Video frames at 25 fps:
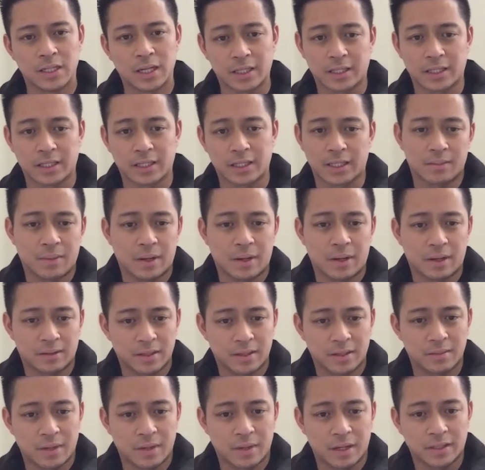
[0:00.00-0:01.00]
I think
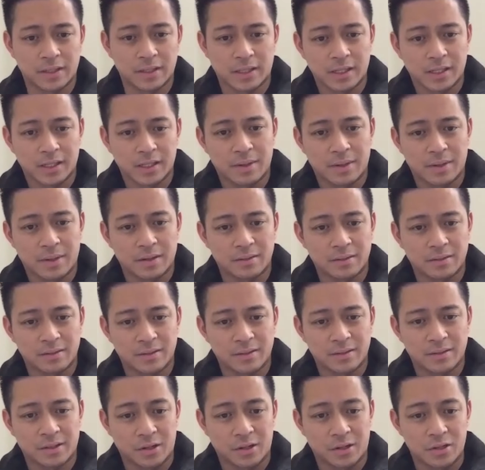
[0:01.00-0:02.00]
about them. I think about
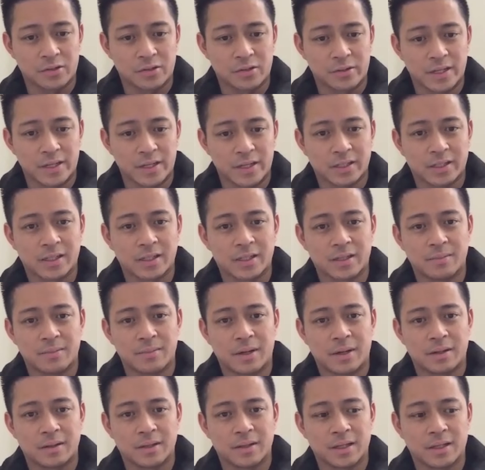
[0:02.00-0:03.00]
the country. I think
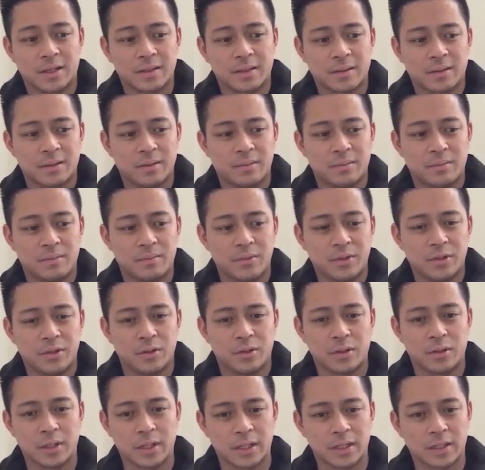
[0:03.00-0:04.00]
about like the, you
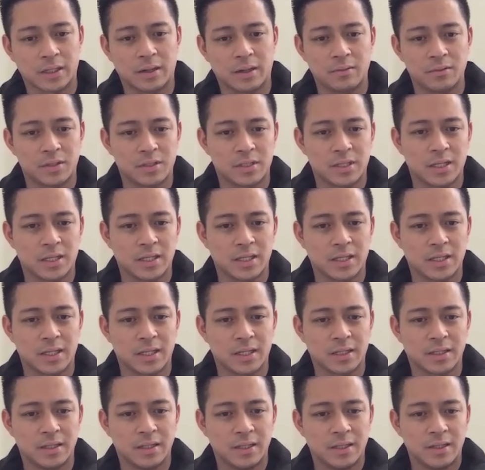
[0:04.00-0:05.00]
know, like I would say
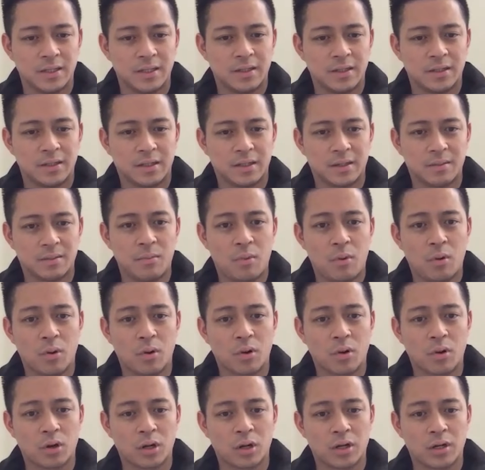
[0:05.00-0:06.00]
like uh,
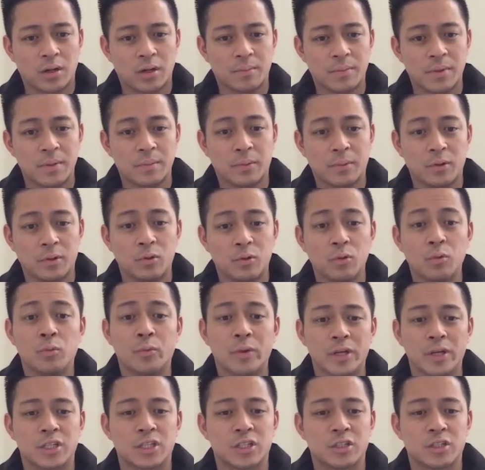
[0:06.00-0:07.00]
more uh, people who
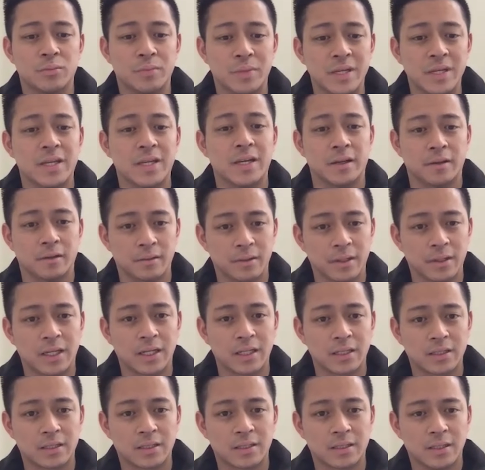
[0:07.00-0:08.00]
wish to be here,
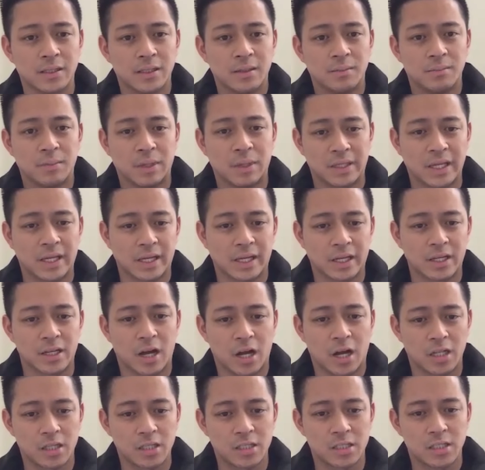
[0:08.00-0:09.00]
right? But they
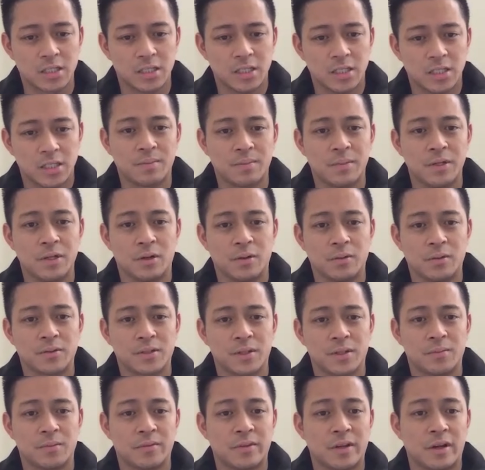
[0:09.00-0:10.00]
cannot. You know,
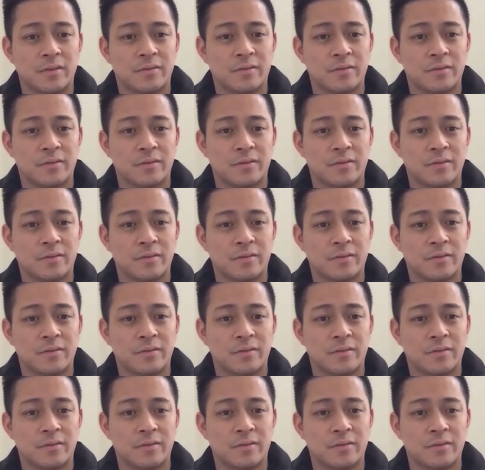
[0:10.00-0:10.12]
some of the